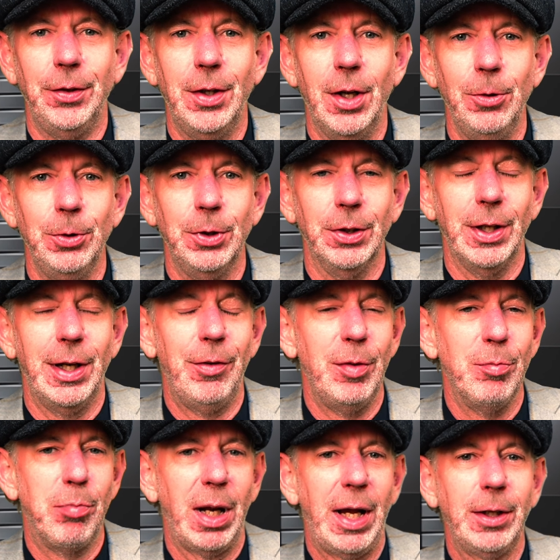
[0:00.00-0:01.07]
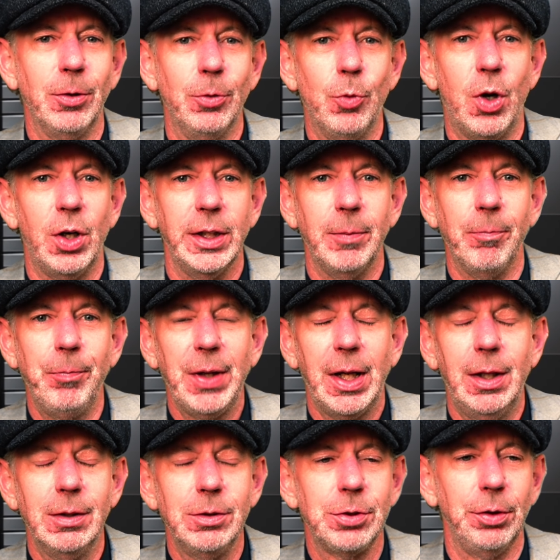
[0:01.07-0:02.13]
Note that they're in black and white.
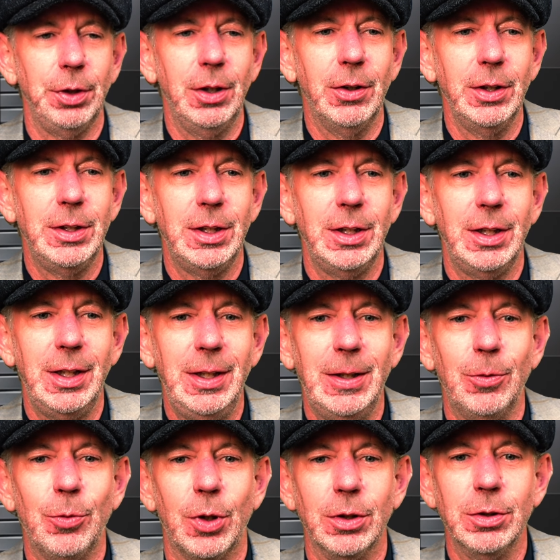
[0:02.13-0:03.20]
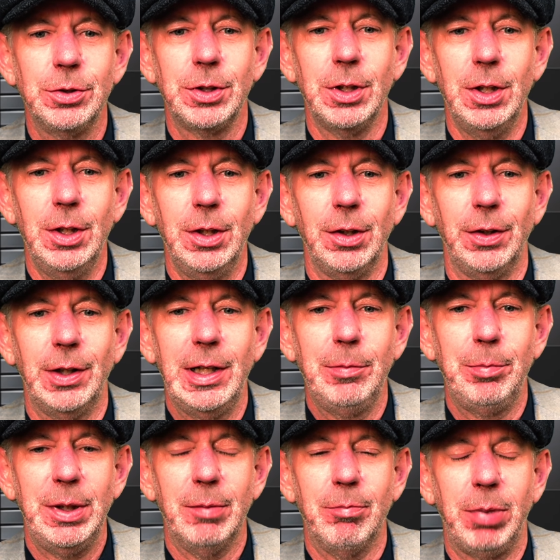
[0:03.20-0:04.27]
So the idea here was
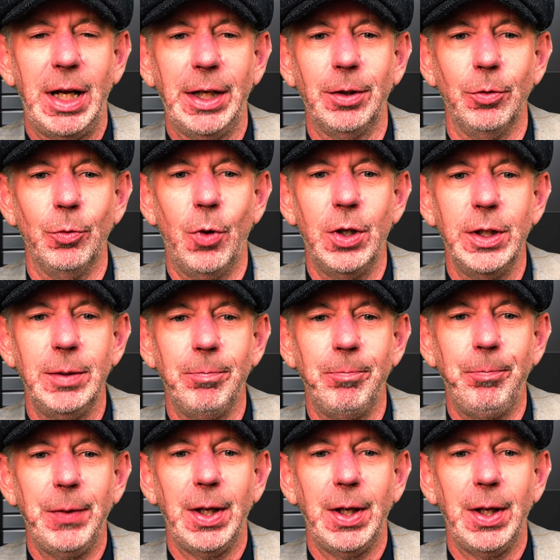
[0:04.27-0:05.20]
they'd be in black and white.